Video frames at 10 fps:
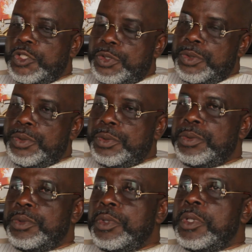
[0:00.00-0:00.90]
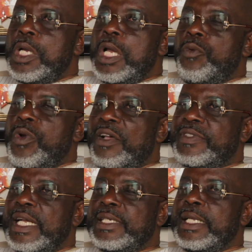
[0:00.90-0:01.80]
No, we have
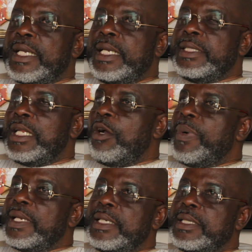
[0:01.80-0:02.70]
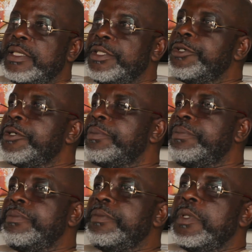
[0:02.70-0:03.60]
started engaging our partners in Europe,
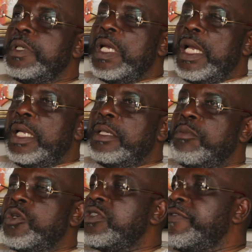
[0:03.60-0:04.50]
and most